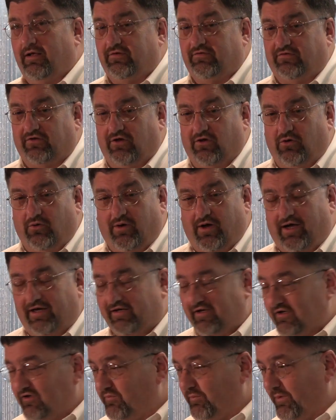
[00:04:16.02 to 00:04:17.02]
So I
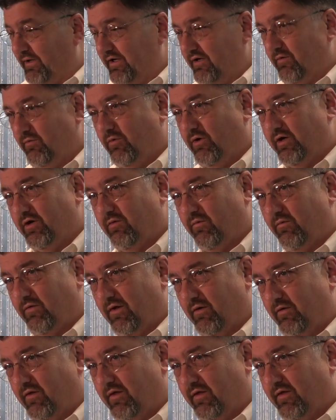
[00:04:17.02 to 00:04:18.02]
explained to
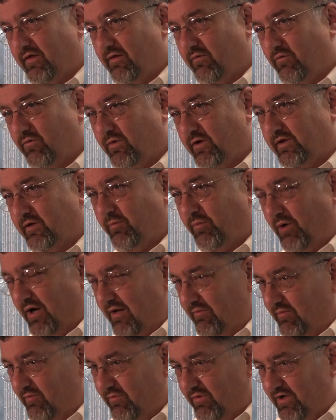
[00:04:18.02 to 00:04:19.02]
them what the
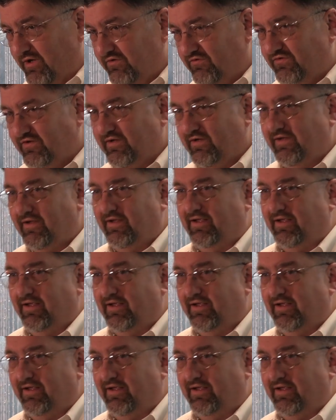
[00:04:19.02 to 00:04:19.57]
problem was.